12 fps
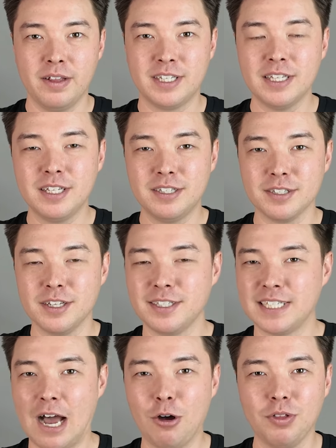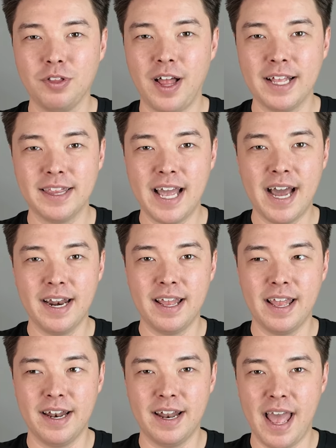since it doesn't sound like
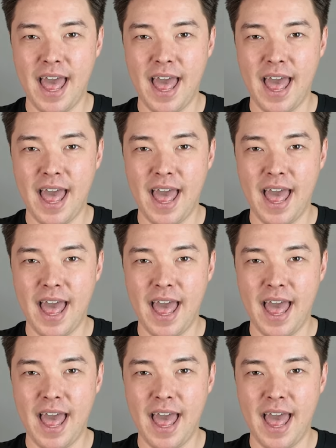that in